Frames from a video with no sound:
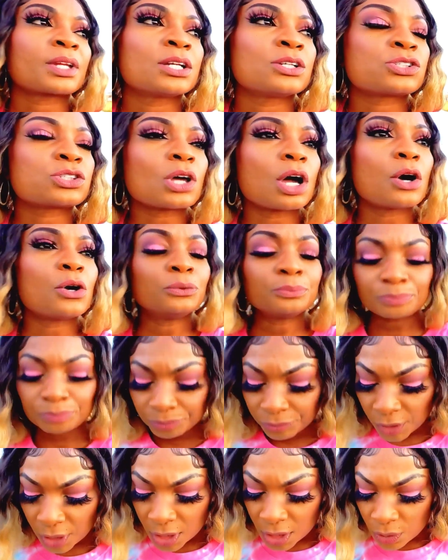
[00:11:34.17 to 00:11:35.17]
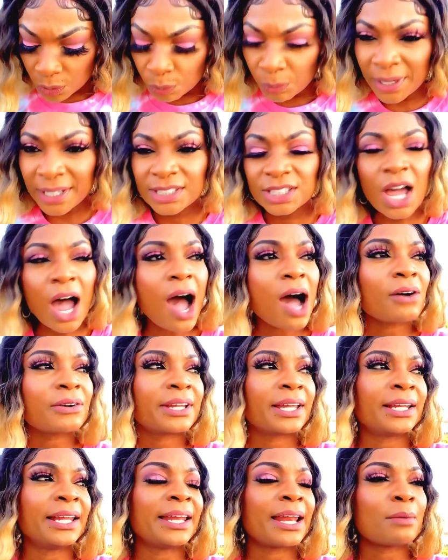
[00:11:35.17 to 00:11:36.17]
So we
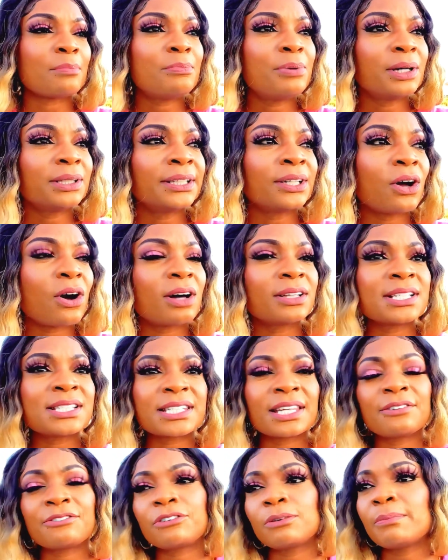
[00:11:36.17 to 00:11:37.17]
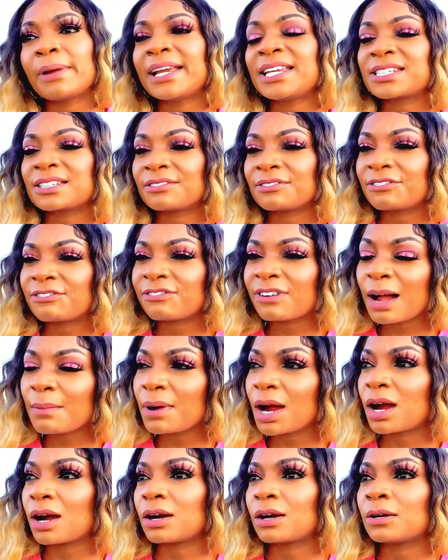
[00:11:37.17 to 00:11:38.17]
talking, and I'm pulling all this information from
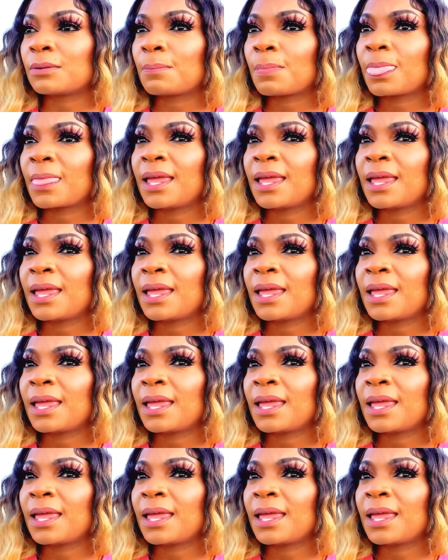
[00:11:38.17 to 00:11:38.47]
her,